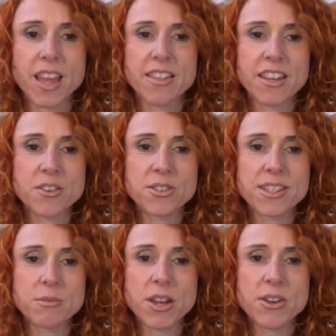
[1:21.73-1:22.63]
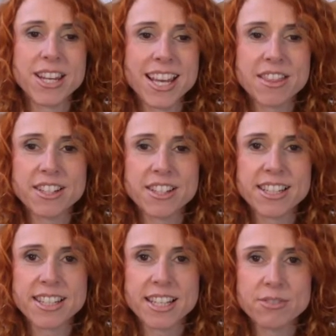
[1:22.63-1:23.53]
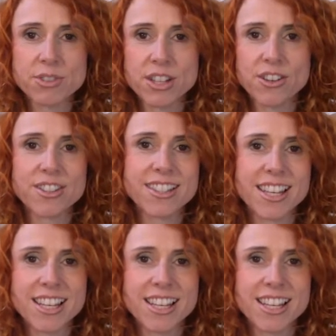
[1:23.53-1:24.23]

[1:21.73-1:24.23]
then you'll see we only get 36 results.